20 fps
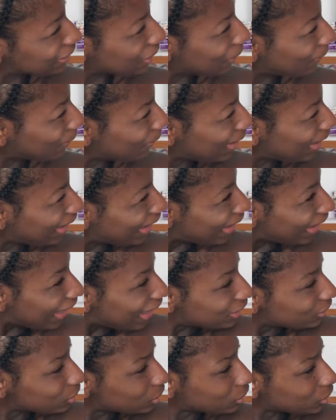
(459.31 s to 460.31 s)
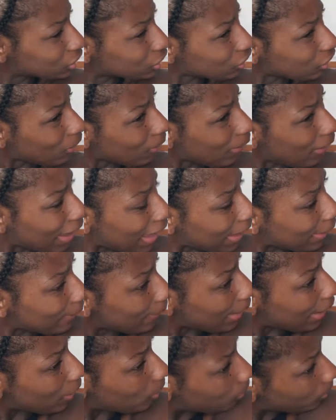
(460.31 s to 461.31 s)
So, and also I
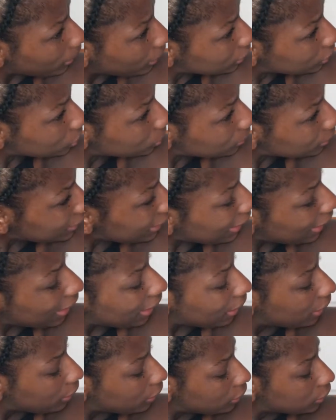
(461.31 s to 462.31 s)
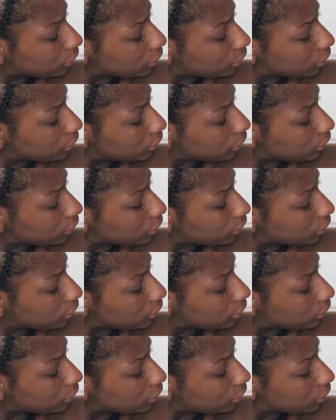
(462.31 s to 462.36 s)
wear wigs all day,